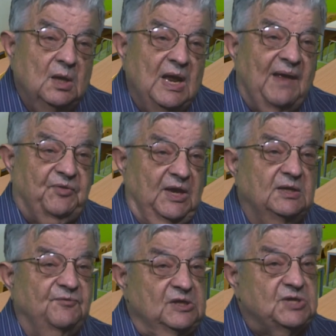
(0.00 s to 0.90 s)
At the end
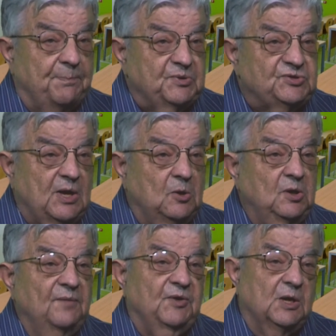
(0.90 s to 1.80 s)
of each episode,
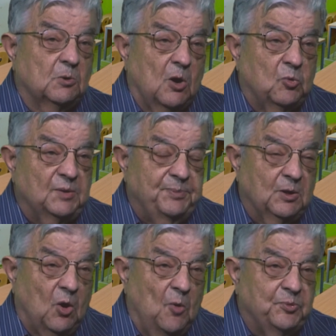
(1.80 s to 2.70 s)
the hero would appear
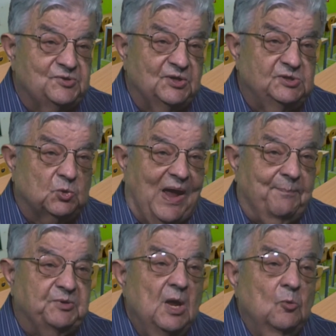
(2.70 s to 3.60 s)
hopelessly
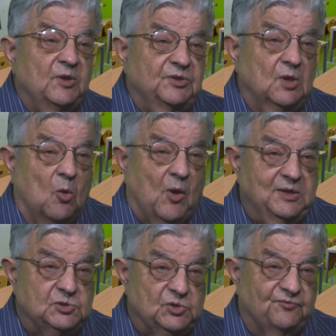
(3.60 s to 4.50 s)
trapped with no way to
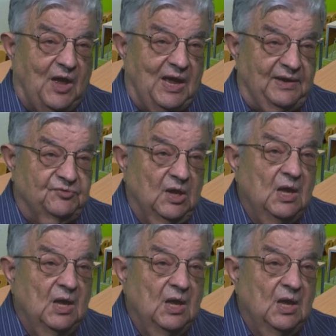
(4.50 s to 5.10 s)
survive.